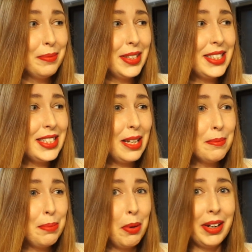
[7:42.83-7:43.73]
some
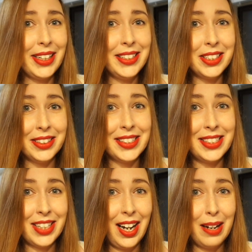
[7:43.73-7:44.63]
poor intern's
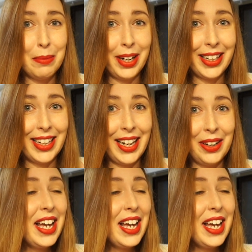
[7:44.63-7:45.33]
job right now.